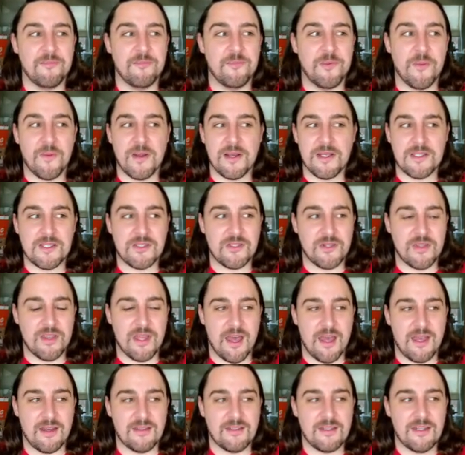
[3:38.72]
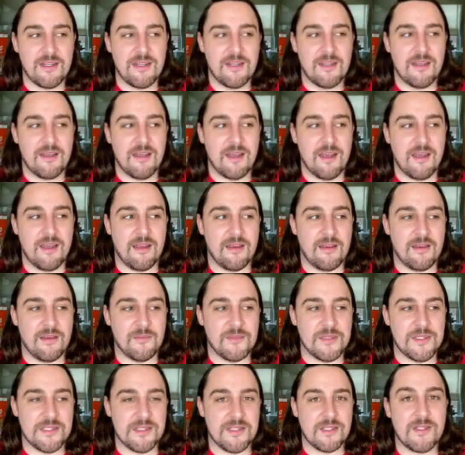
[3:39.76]
we went and saw that, and it
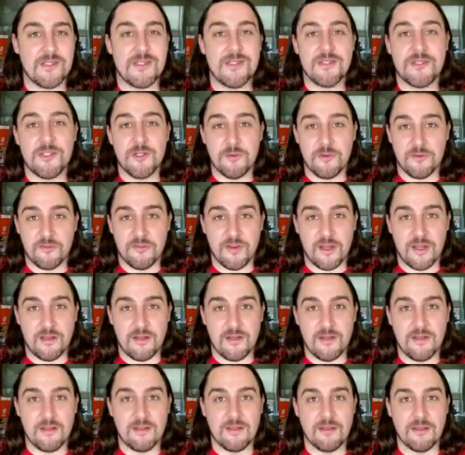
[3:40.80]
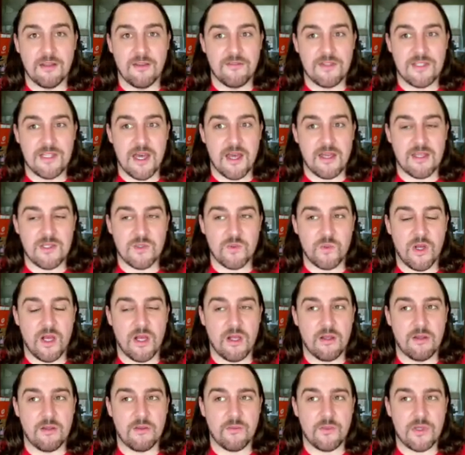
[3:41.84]
was super fun. Loved that as
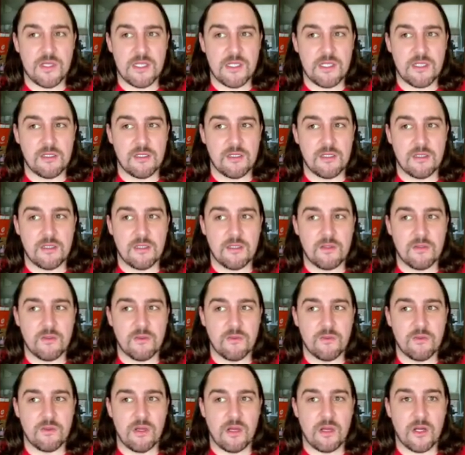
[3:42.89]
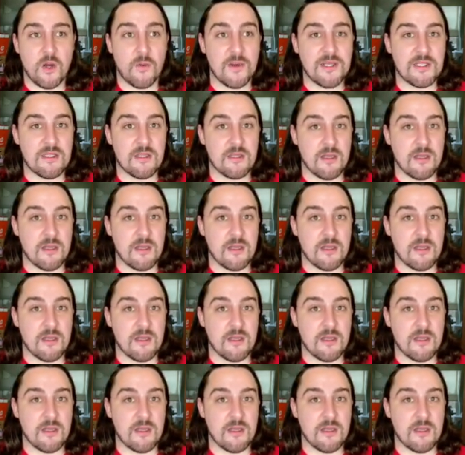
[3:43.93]
well. We are going to the